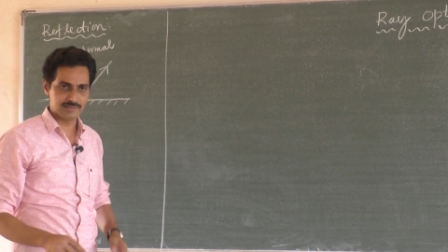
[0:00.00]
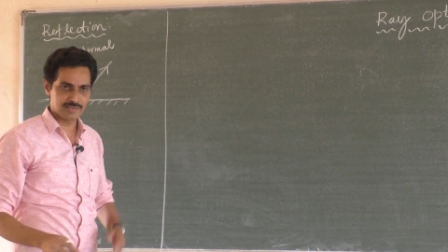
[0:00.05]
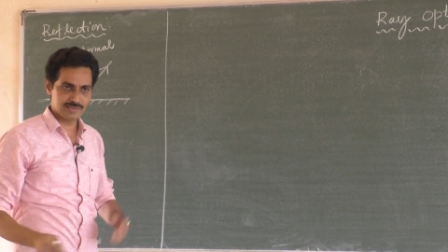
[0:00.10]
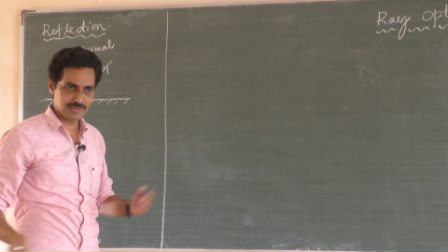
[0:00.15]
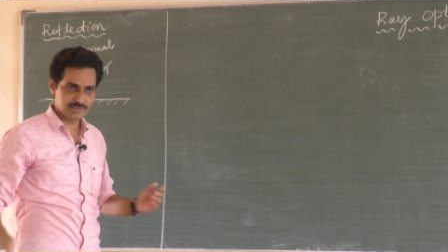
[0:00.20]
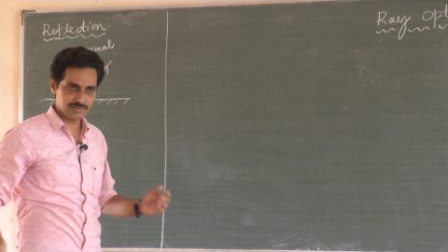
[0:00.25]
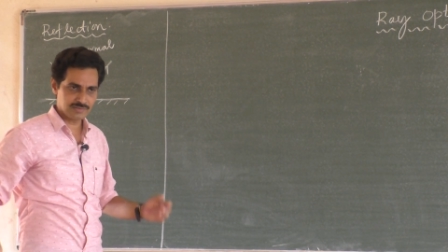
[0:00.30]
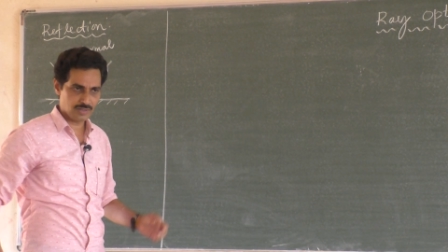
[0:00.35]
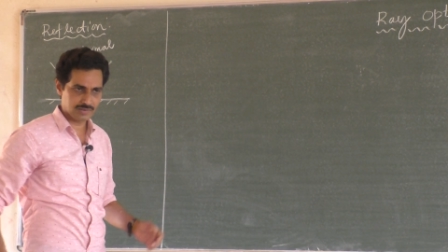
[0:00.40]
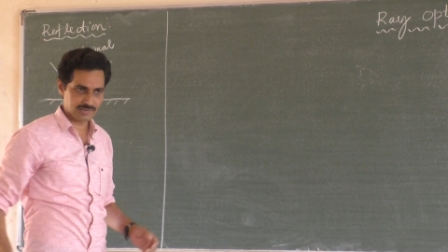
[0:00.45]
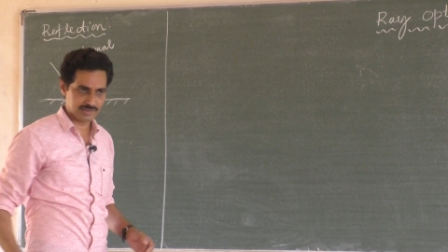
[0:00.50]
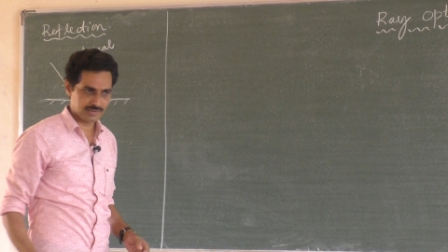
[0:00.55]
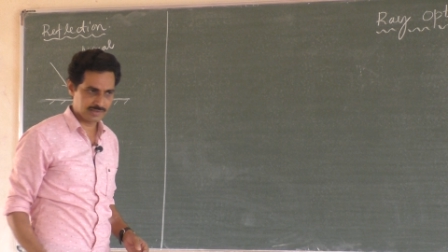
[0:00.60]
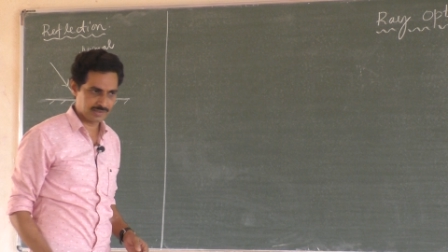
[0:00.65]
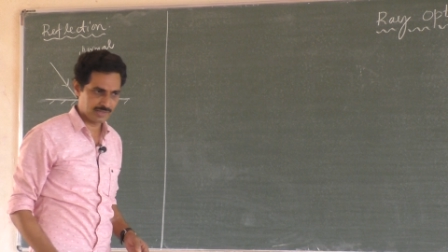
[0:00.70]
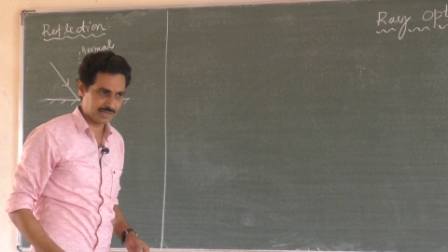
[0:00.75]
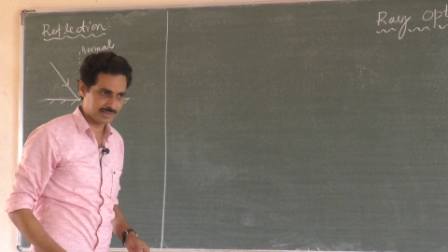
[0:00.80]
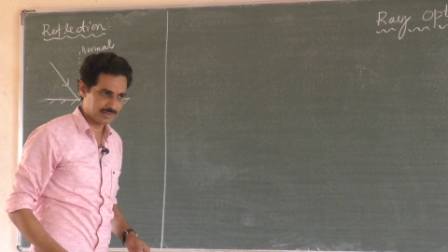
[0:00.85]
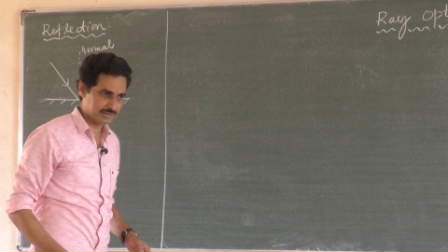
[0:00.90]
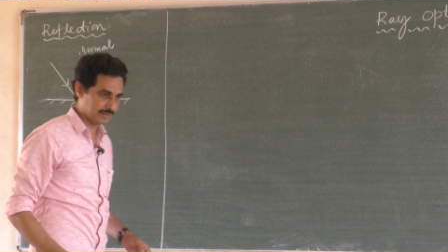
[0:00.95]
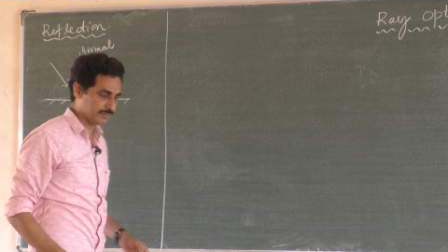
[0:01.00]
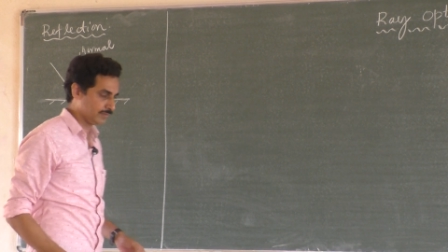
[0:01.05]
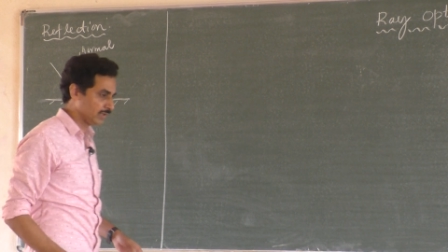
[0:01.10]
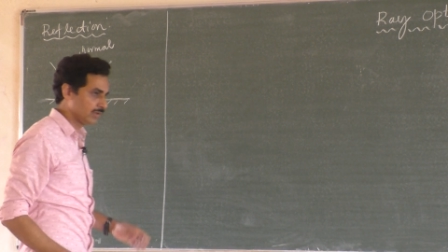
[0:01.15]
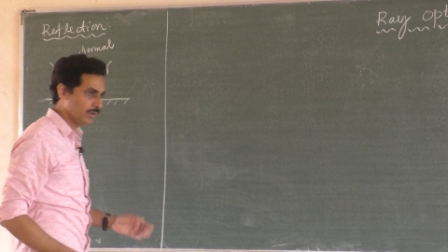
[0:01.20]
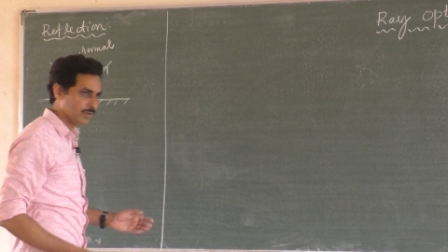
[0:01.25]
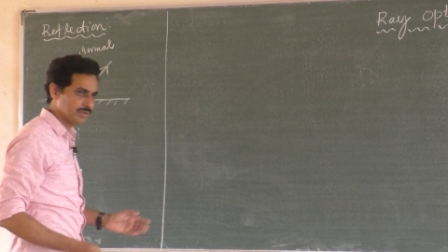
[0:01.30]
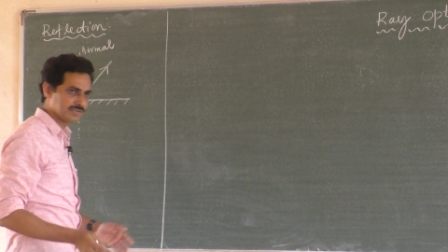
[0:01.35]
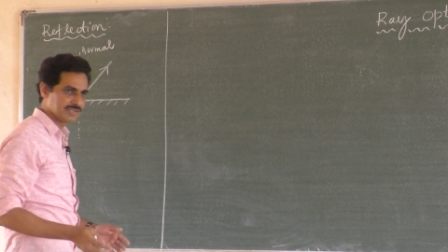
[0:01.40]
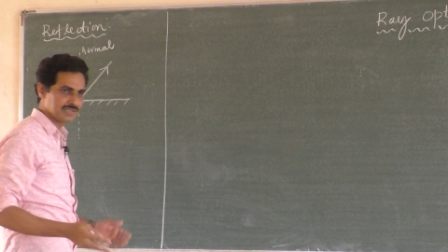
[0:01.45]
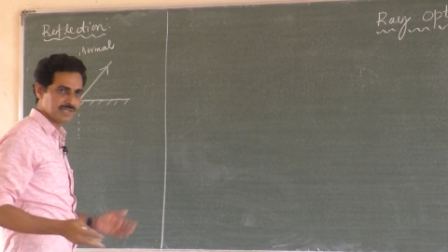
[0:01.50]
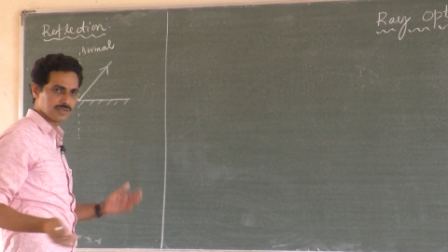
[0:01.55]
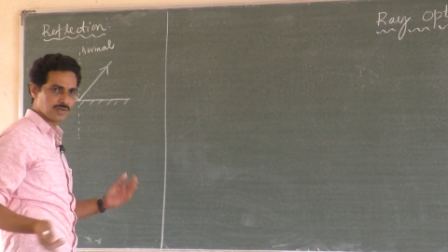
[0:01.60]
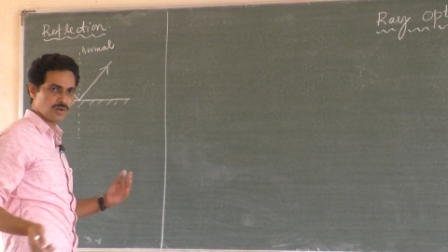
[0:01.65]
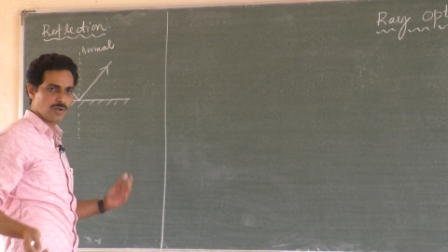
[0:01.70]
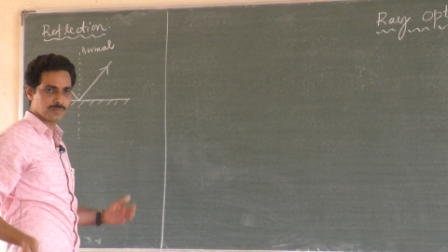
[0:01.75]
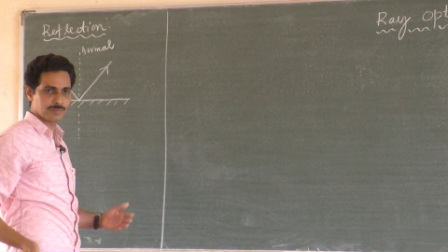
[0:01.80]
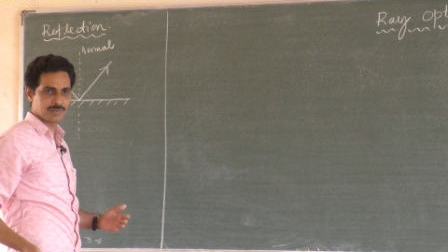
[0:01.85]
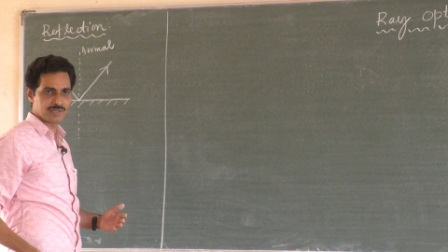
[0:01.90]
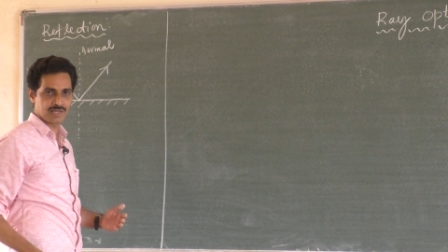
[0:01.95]
This is not in reality. We don't see a
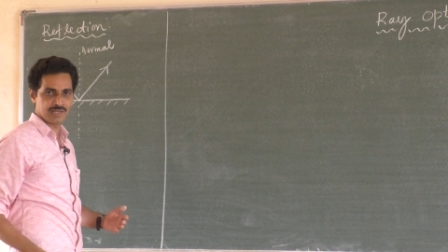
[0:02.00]
normal